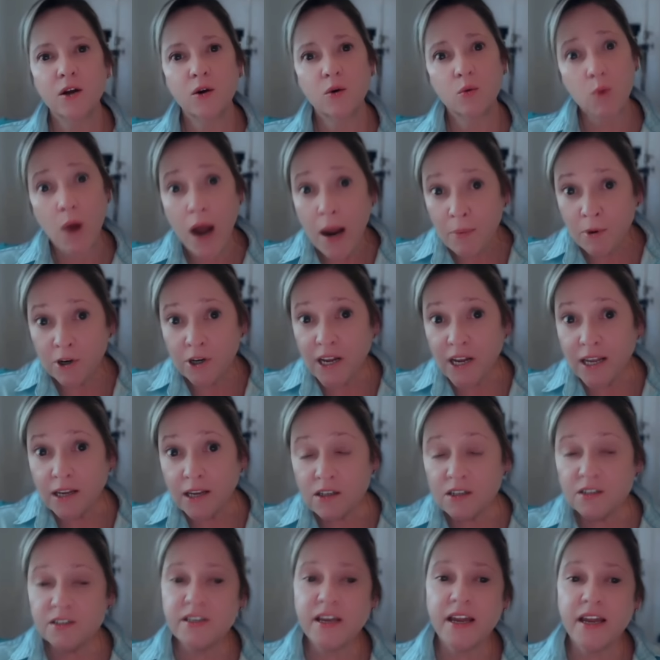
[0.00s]
Robert
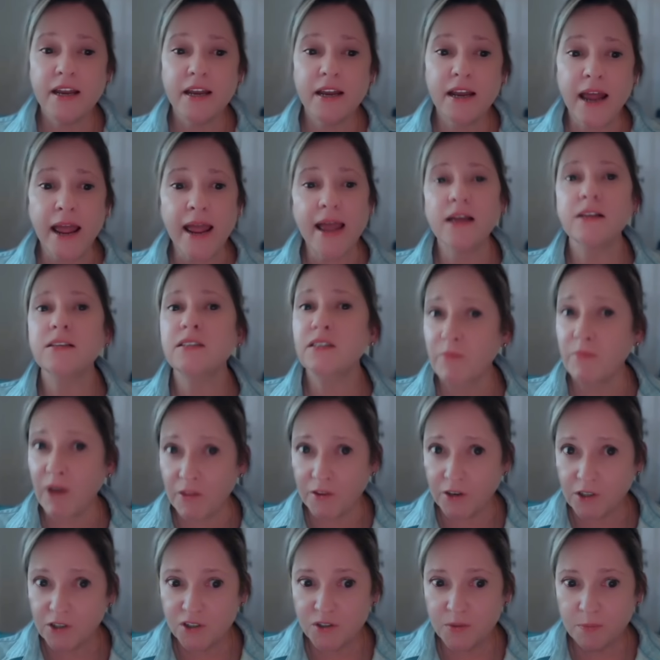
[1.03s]
Adelson, and some
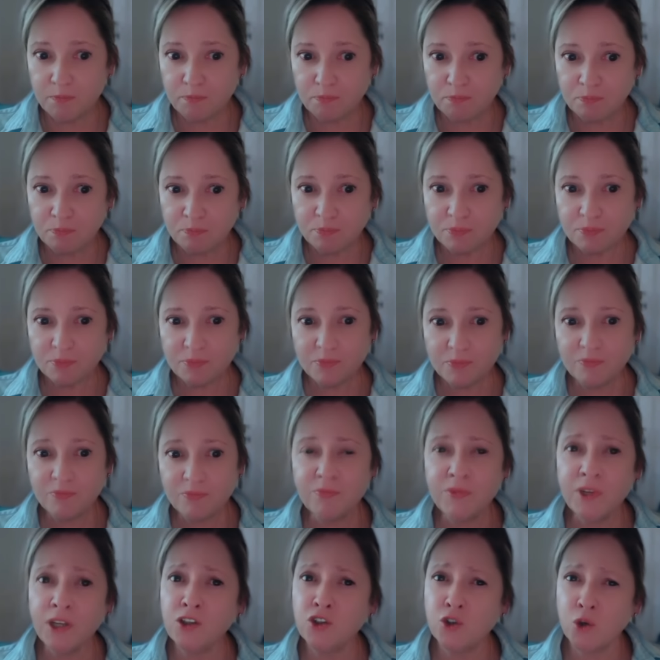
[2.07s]
others.
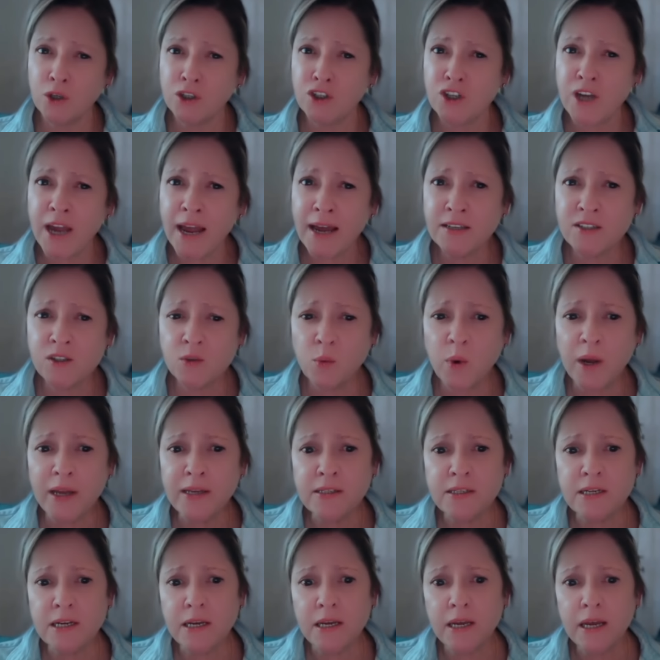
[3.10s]
Georgia asked
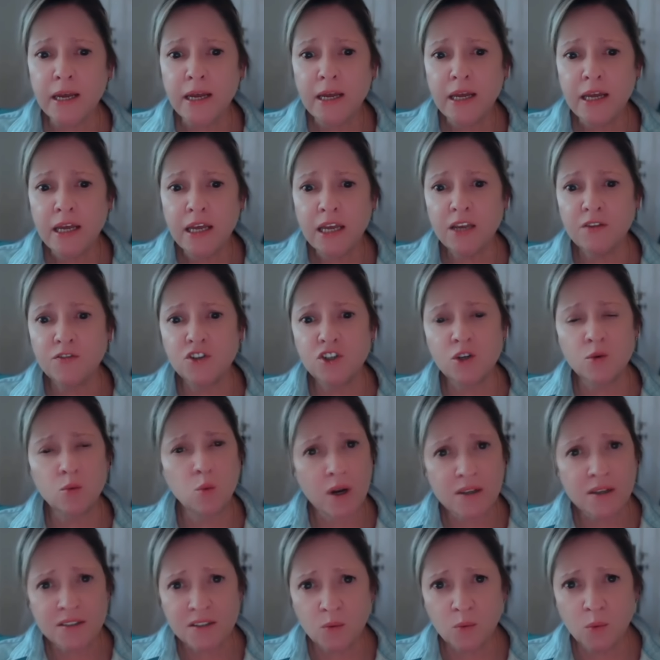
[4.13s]
Wendy, if she
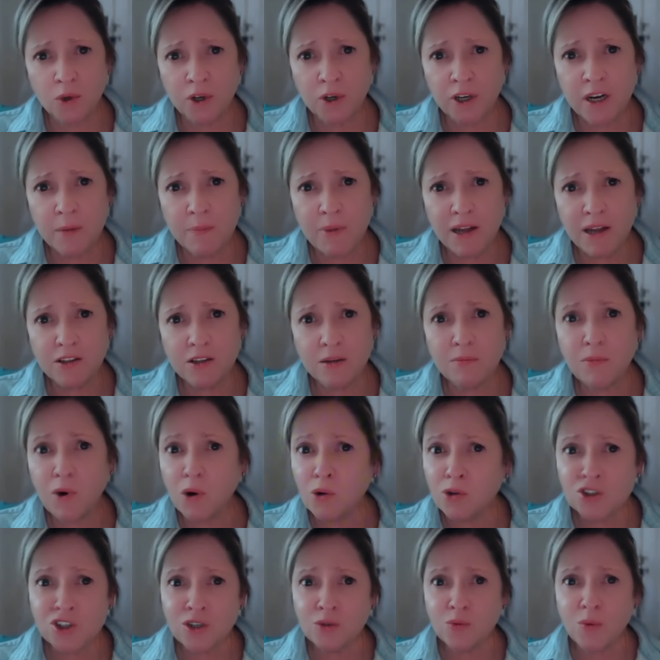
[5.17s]
wasn't worried about the
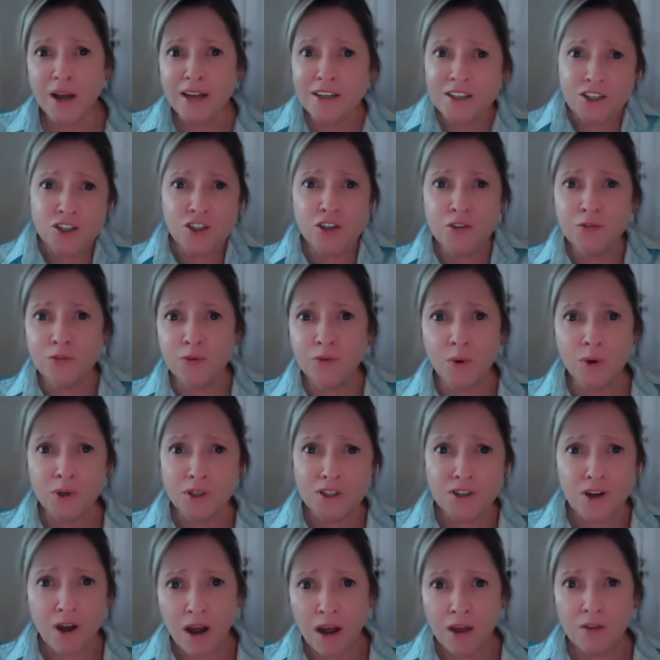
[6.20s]
motion, why did you forward
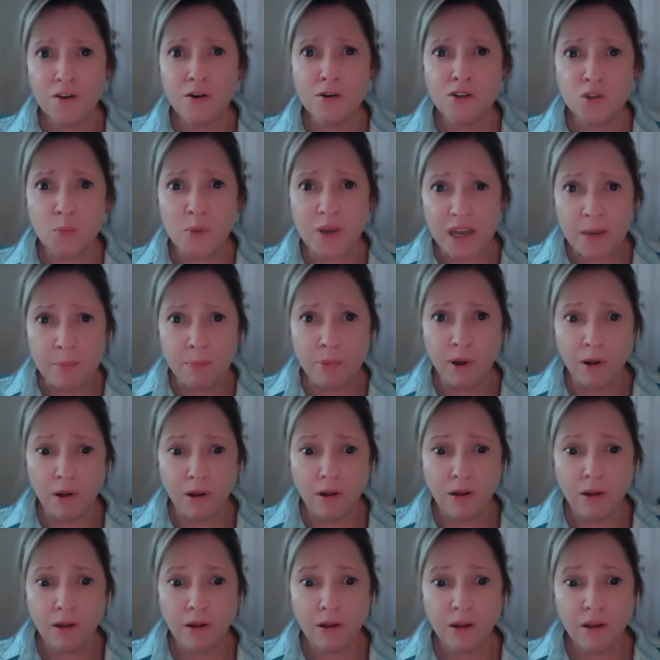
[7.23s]
to all those people?
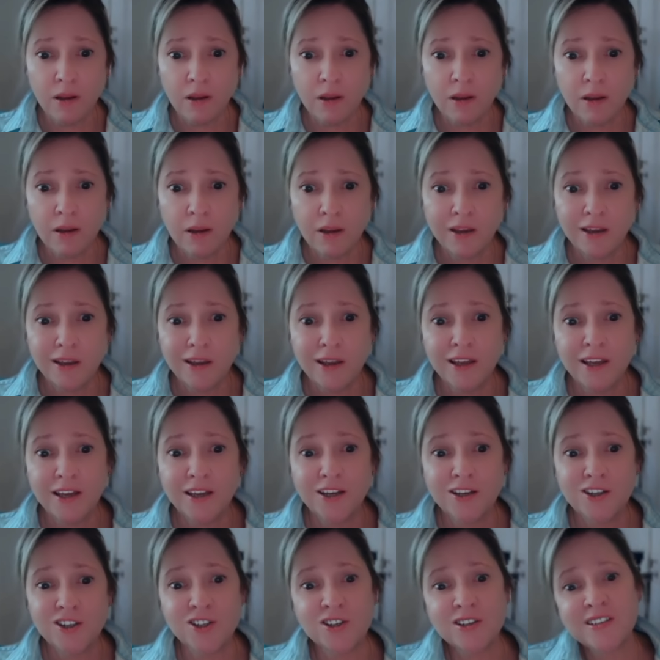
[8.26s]

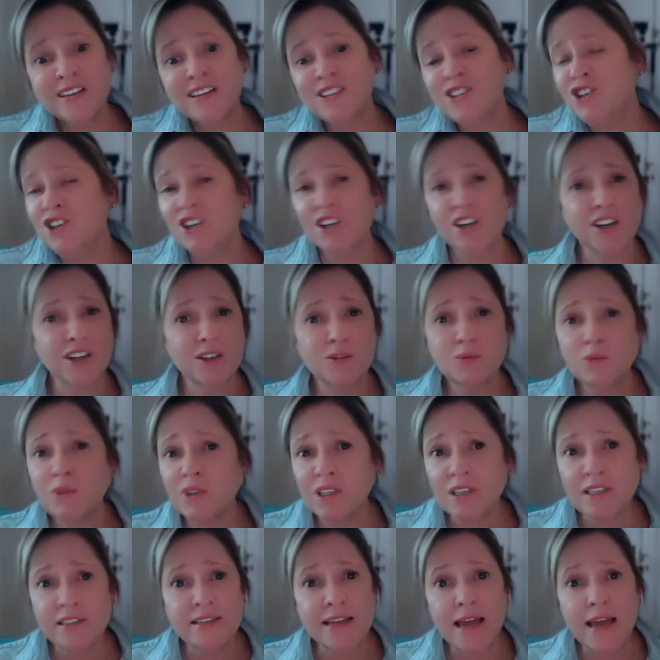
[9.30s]
She said she couldn't
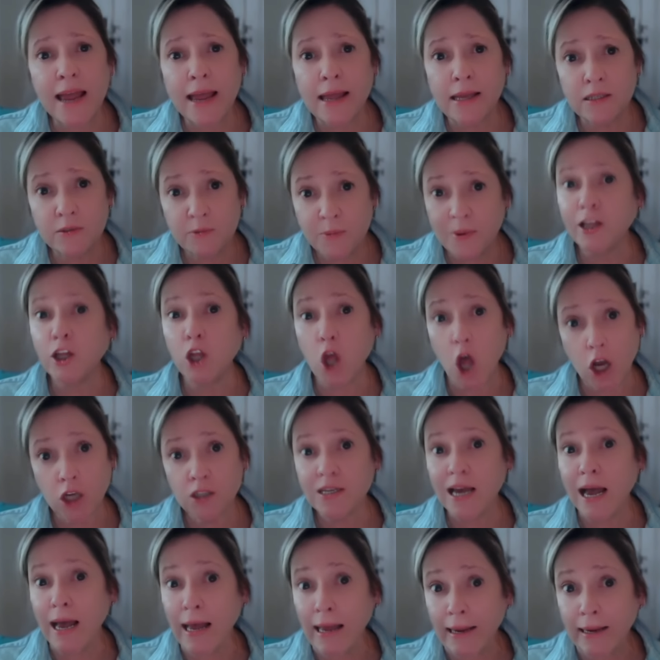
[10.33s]
really say. It's been a long
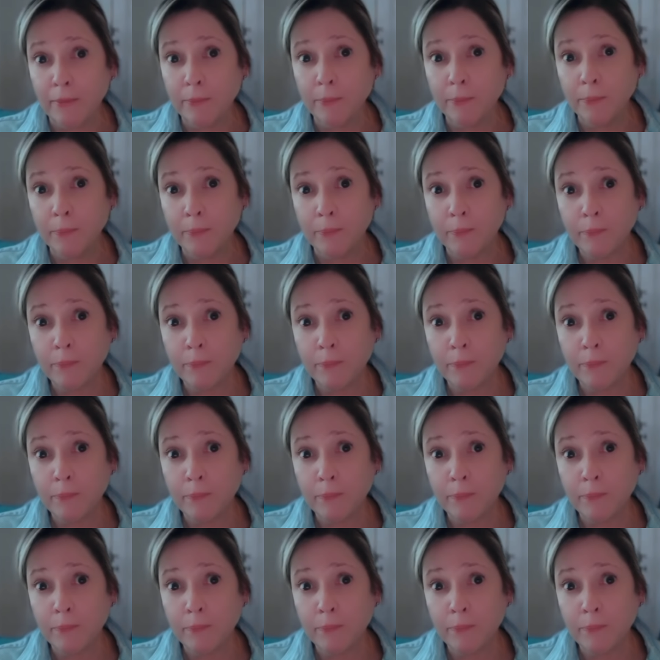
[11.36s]
time.